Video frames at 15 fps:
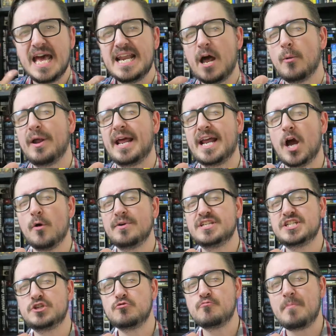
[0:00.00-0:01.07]
Now, when I go
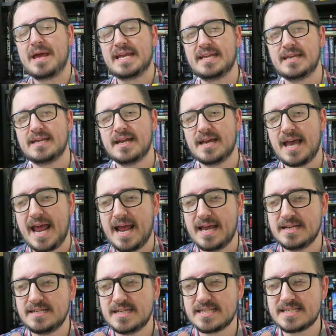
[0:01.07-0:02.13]
into making
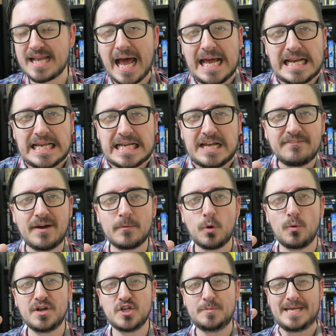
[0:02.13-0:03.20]
and deciding if I'm
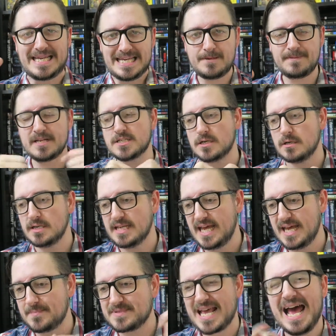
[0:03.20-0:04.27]
going to be keeping certain
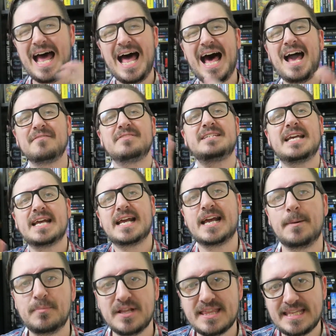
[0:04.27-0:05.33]
games, I have to take a
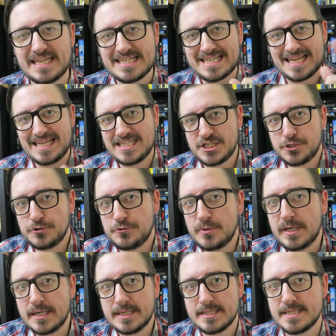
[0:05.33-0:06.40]
couple of things
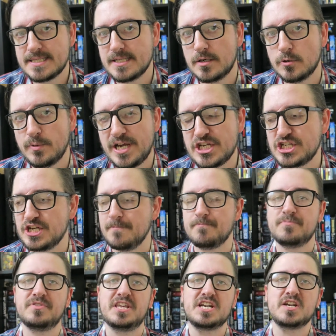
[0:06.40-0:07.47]
into consideration.
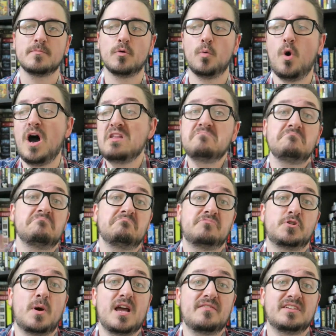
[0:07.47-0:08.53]
Thing number one,
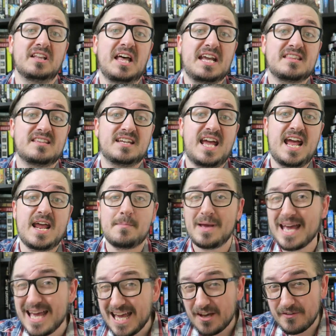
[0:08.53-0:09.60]
do I even like the
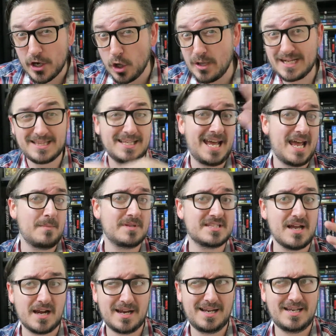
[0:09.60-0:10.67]
game? If I don't like the game, it's
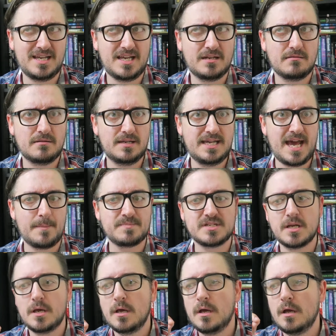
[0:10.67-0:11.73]
not going to get
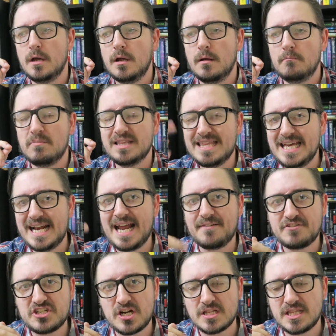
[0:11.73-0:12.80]
kept. But then I have
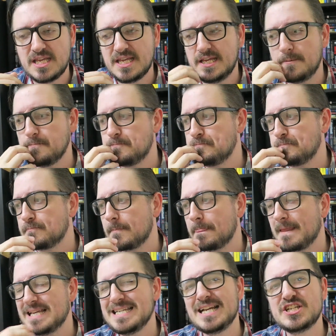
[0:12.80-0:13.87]
to start thinking,
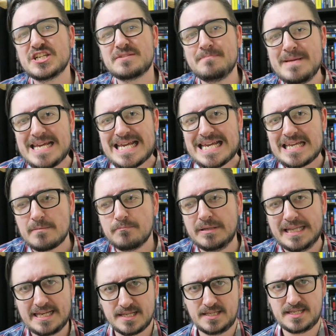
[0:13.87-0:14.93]
it's not just me
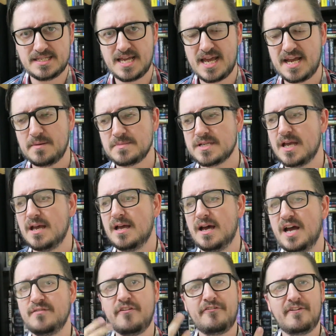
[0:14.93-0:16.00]
playing these games.
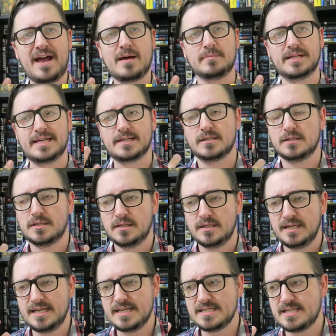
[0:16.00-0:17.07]
I have a family.
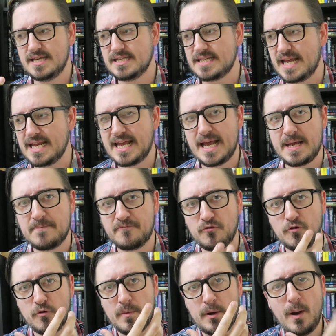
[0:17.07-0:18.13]
Is this a game
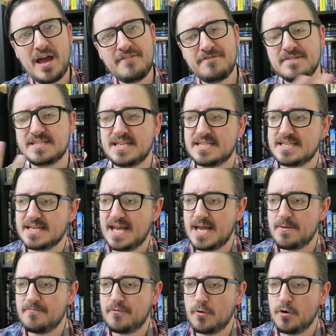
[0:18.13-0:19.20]
for my wife? Is this a
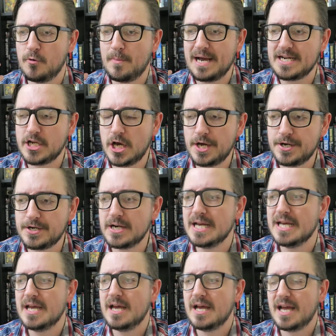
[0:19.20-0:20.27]
game for my daughter?
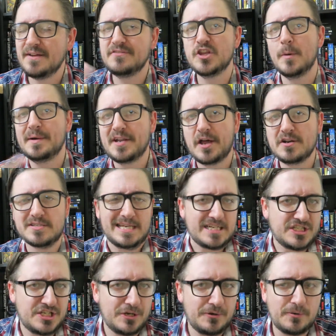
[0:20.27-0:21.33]
Even though my daughter's
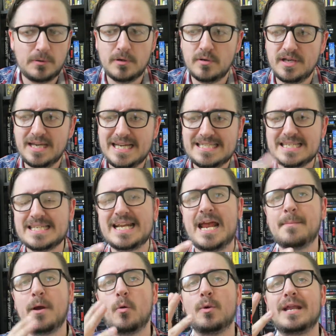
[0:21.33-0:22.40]
like 2, is this a
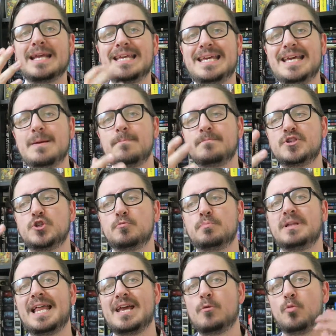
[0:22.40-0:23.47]
game I want to keep to
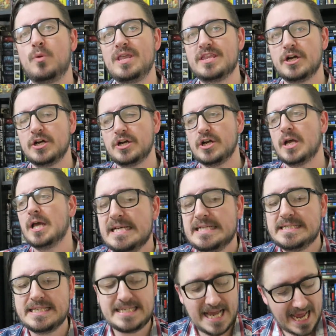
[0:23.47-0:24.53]
play with her?
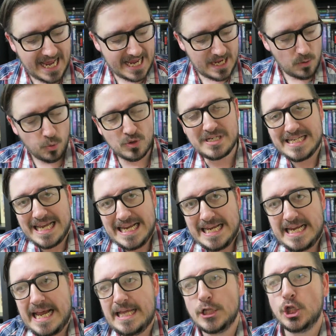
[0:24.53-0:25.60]
Today, we're
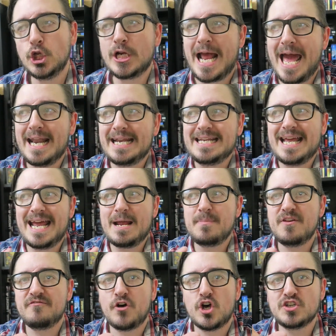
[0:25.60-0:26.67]
taking a look at a game
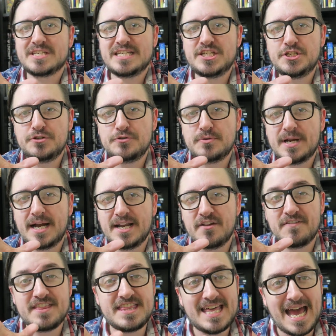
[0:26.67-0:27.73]
that falls into kind
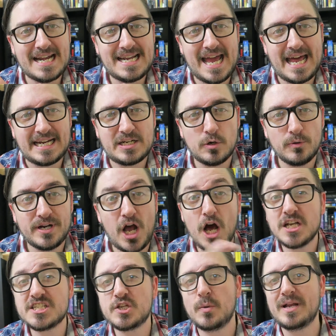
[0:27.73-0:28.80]
of that category.
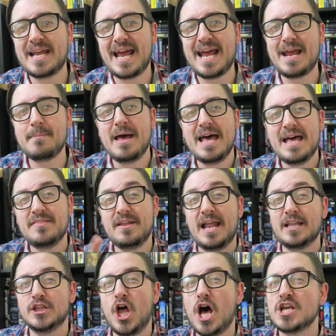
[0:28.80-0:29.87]
Also a game that I
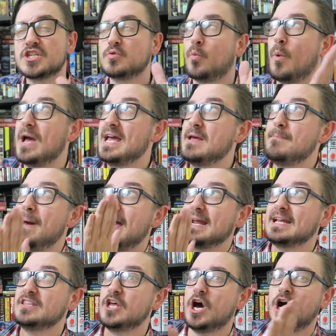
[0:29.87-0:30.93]
lost way
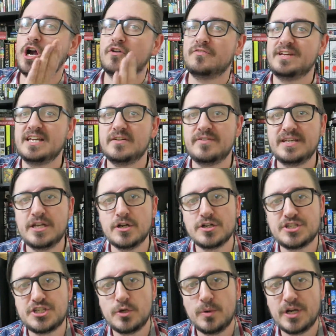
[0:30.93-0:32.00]
back in the Harvey of a year
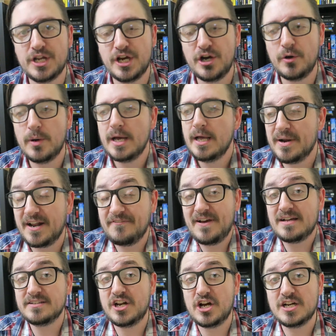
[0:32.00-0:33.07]
or two ago, but I
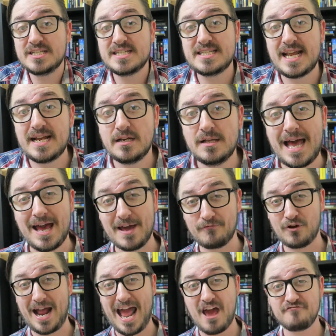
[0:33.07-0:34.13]
found it on sale
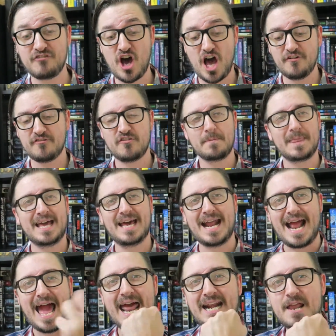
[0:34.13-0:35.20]
for half off, and
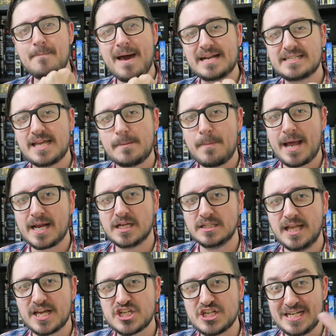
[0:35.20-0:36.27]
I added it back to my
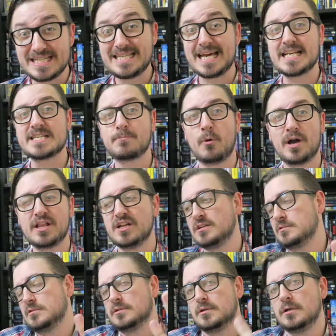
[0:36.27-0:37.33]
collection. Is that a
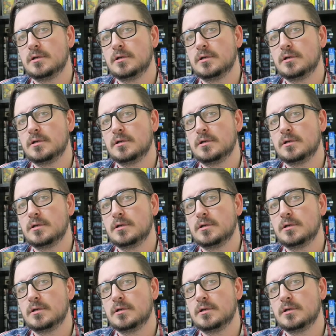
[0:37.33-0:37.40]
spoiler?